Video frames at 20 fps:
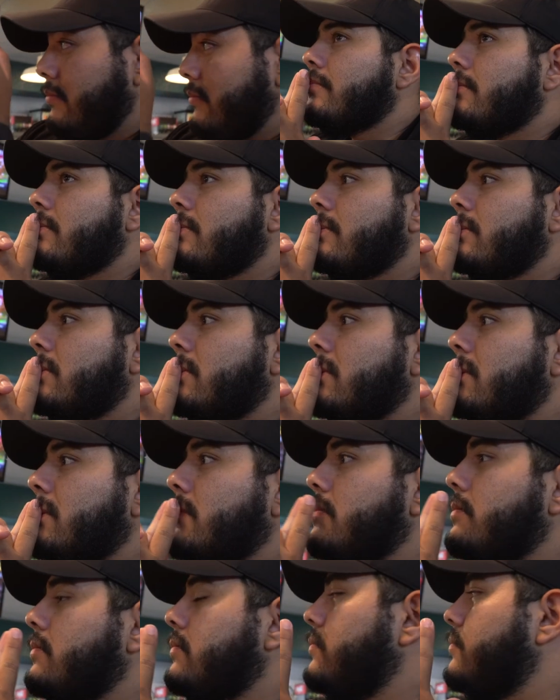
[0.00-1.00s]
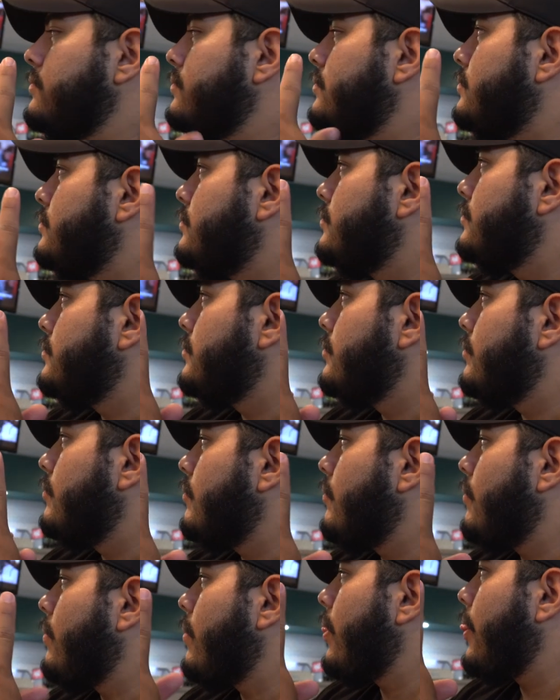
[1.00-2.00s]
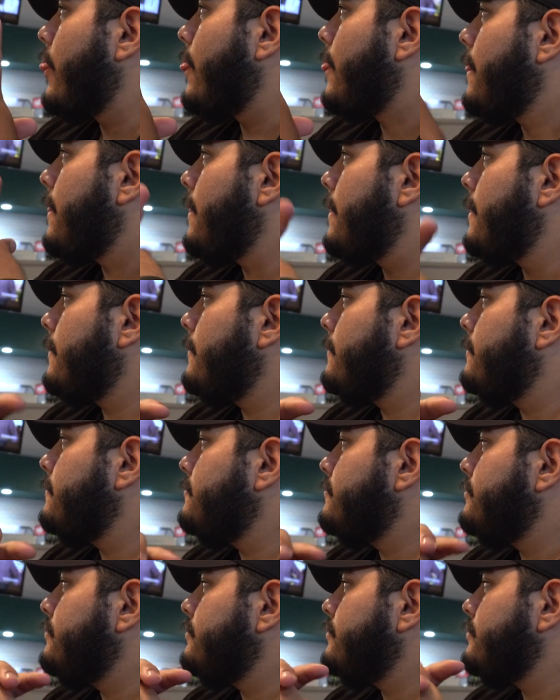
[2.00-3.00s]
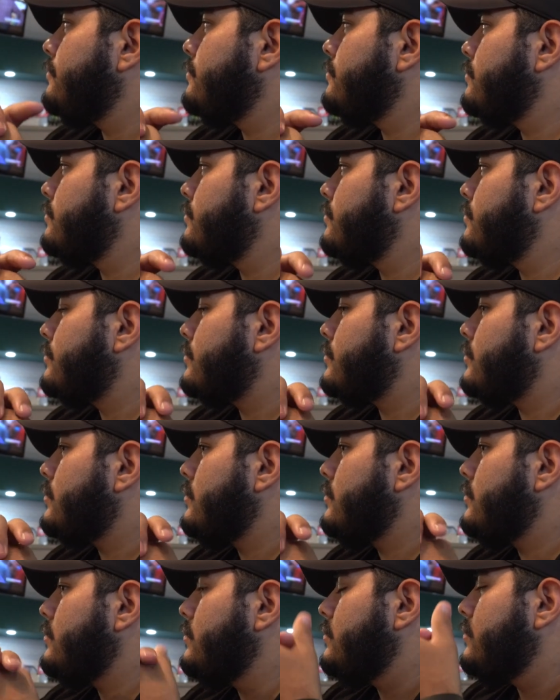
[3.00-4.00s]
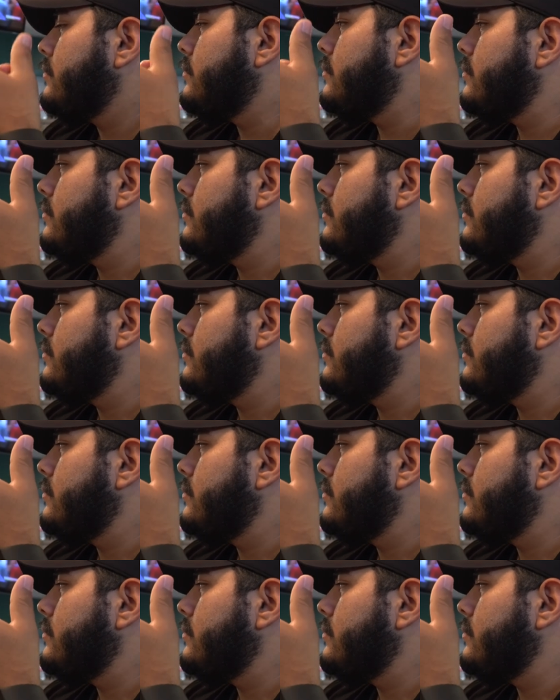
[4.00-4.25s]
All of your split pea soup and then uh,